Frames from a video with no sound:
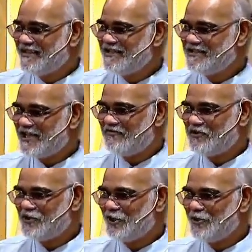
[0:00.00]
And it's
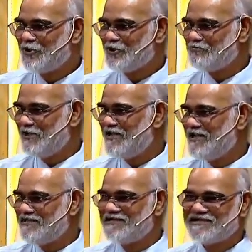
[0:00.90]
after all those
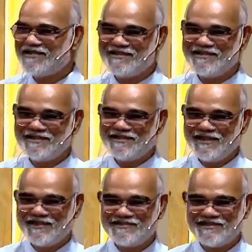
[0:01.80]
biggies
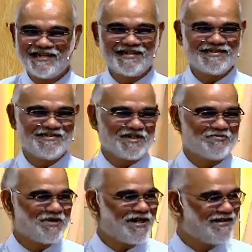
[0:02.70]
Isaiah,
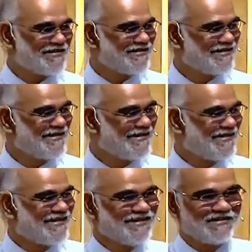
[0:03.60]
Jeremiah,
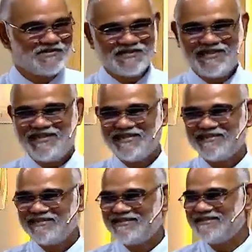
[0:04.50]

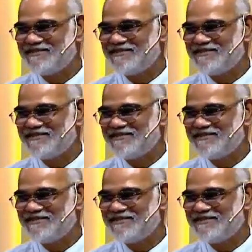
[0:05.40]
Ezekiel.